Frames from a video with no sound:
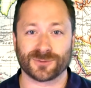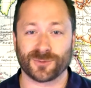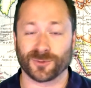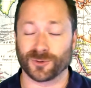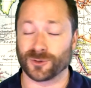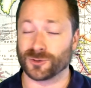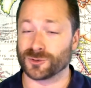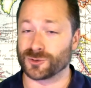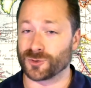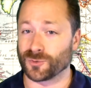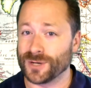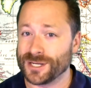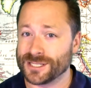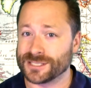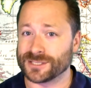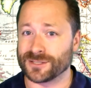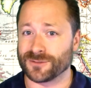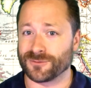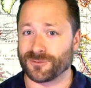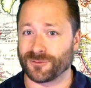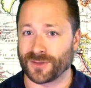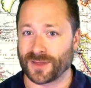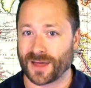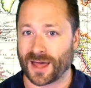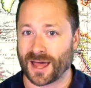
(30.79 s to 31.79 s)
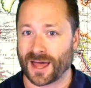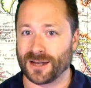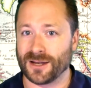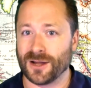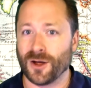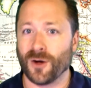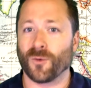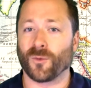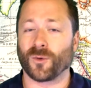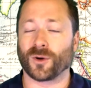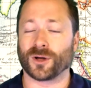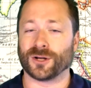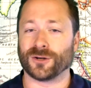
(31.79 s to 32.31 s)
Well, there's a reason for that.
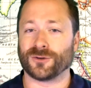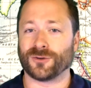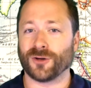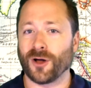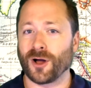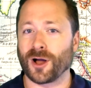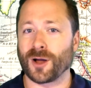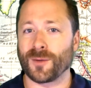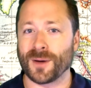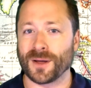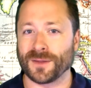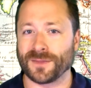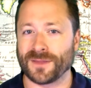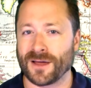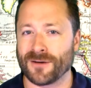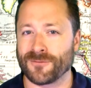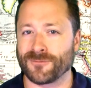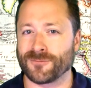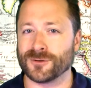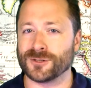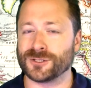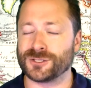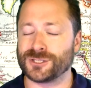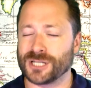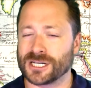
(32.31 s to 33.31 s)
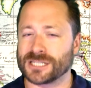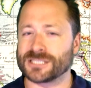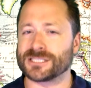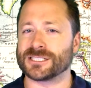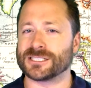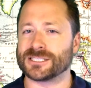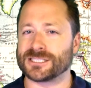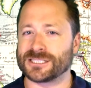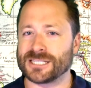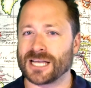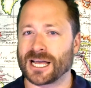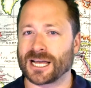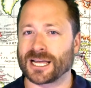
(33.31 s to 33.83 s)
We're going to talk about that for just a
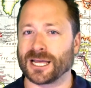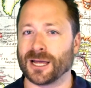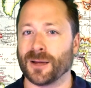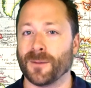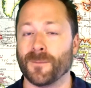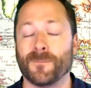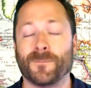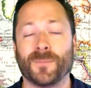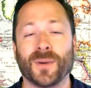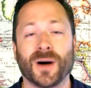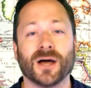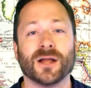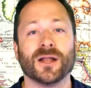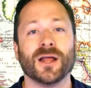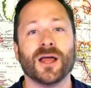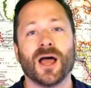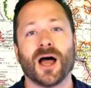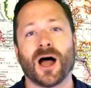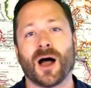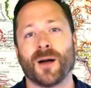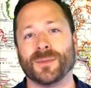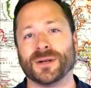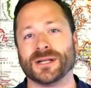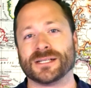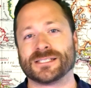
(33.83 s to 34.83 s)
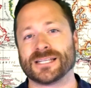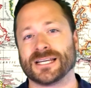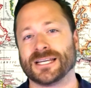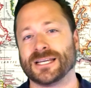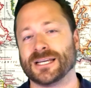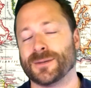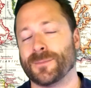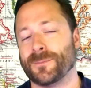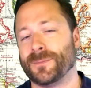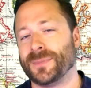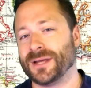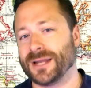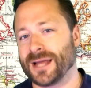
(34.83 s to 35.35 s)
second, but I'm going to tell you a
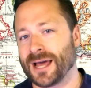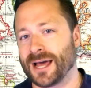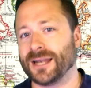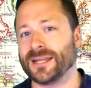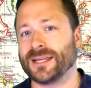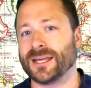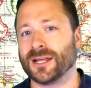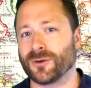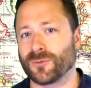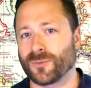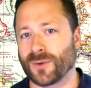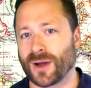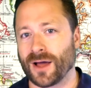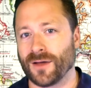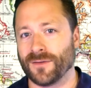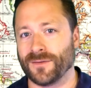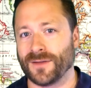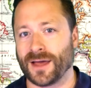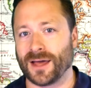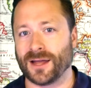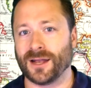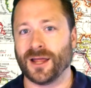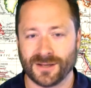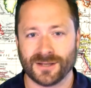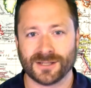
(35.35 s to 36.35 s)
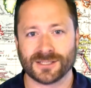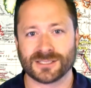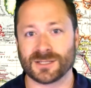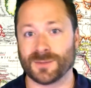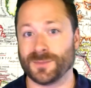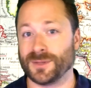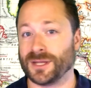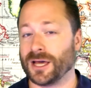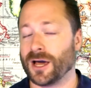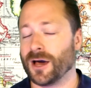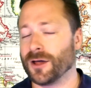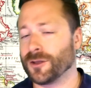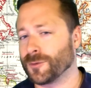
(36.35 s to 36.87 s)
bit how to get around that, some of
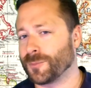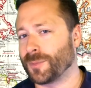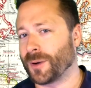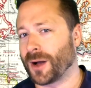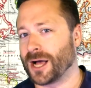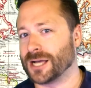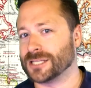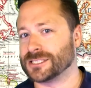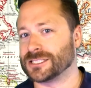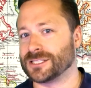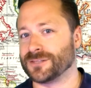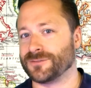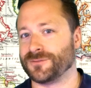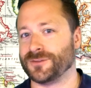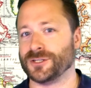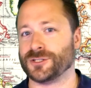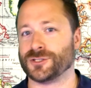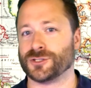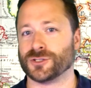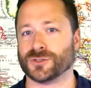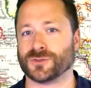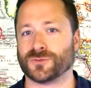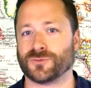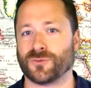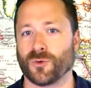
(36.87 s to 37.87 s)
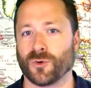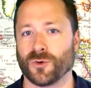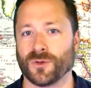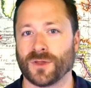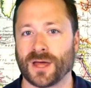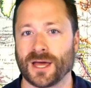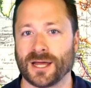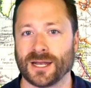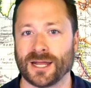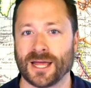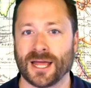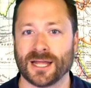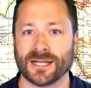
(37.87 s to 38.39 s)
the other positive features for
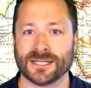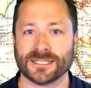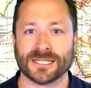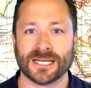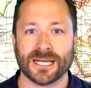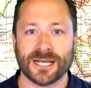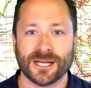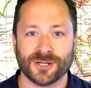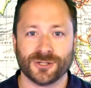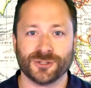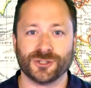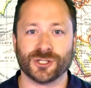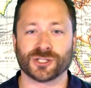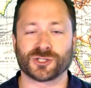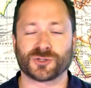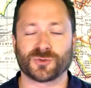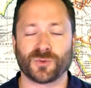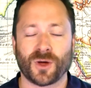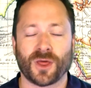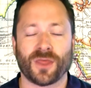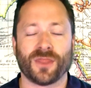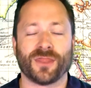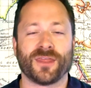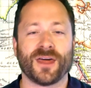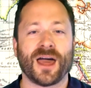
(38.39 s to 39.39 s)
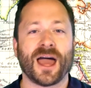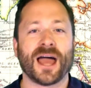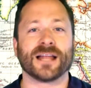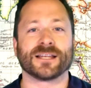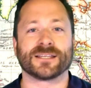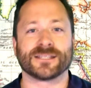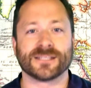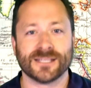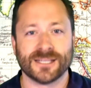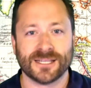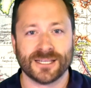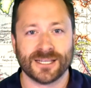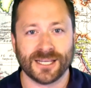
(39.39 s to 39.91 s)
that, and just what that
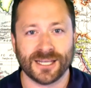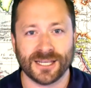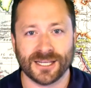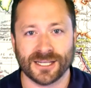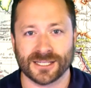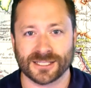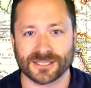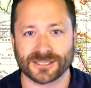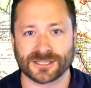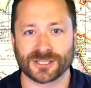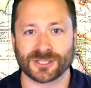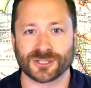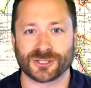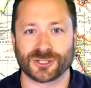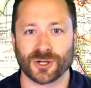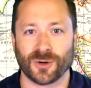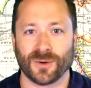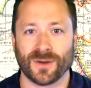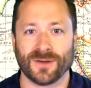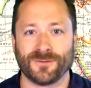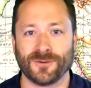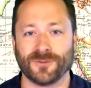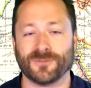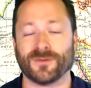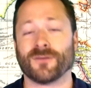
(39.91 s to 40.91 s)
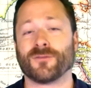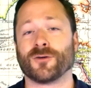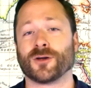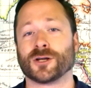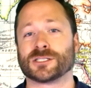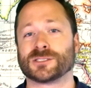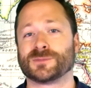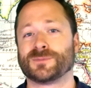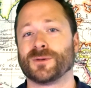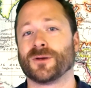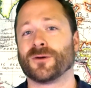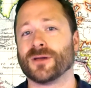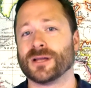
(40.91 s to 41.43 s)
is. So if you've ever
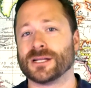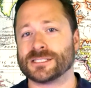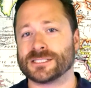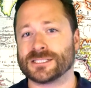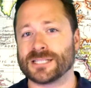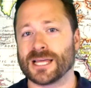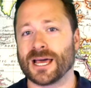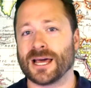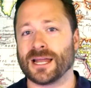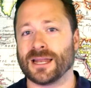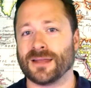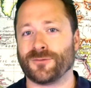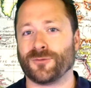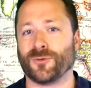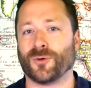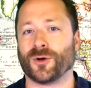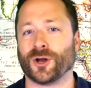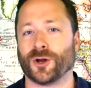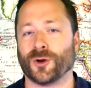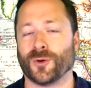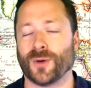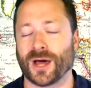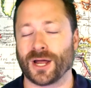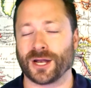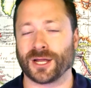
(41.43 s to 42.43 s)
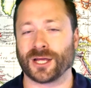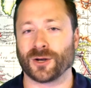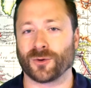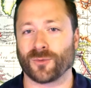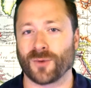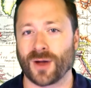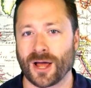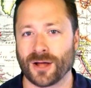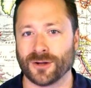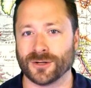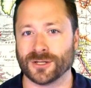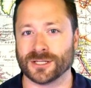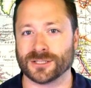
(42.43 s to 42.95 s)
experienced that, if you want to know how to get
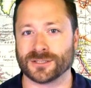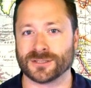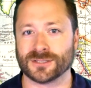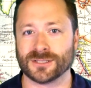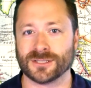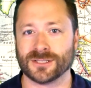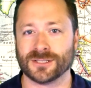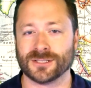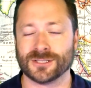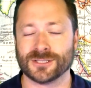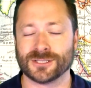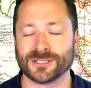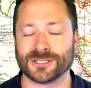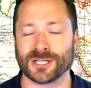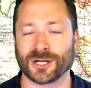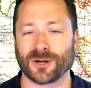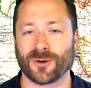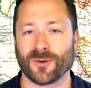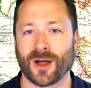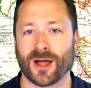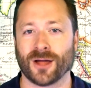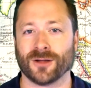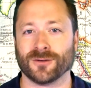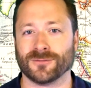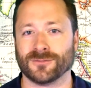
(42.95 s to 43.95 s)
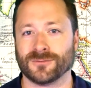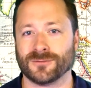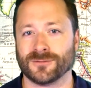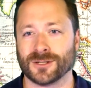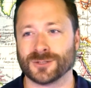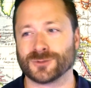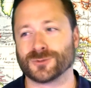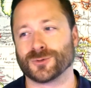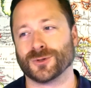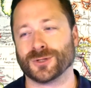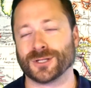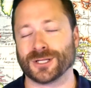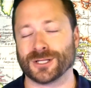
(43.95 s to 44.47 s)
around it, stick around. Let's
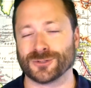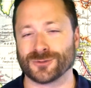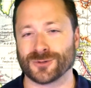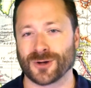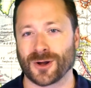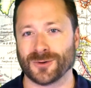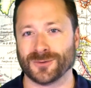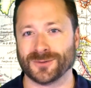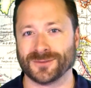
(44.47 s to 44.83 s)
roll the intro.